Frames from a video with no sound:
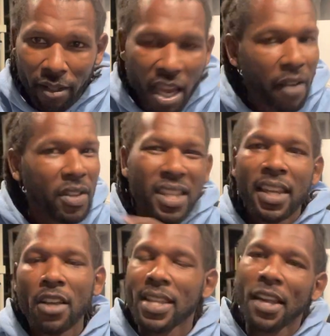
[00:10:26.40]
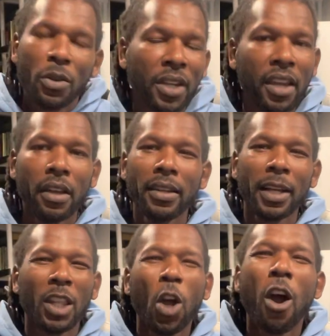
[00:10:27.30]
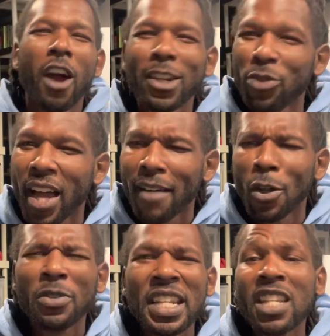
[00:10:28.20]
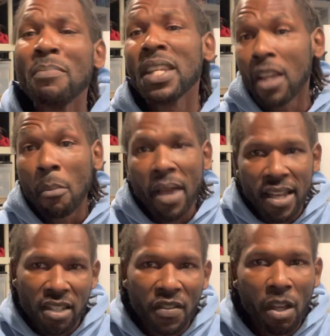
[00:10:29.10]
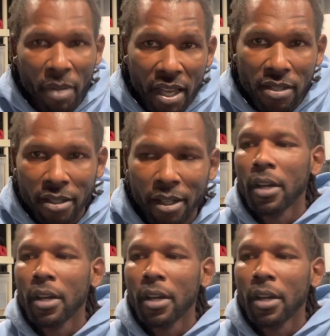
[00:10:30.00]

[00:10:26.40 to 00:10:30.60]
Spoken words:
Everything else, I don't care. Like, the car I drive don't need to be the best of the best.